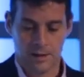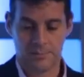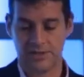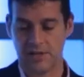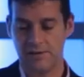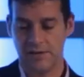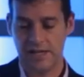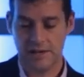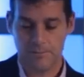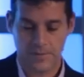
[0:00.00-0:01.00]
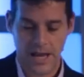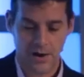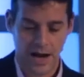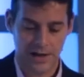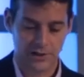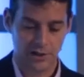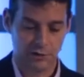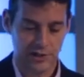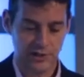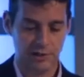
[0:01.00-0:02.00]
But TV now has an
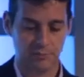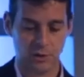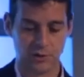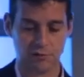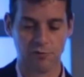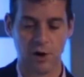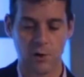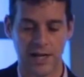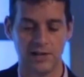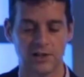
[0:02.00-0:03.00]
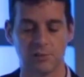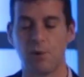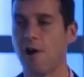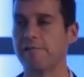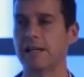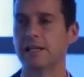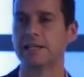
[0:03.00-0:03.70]
increasingly important role in inspiring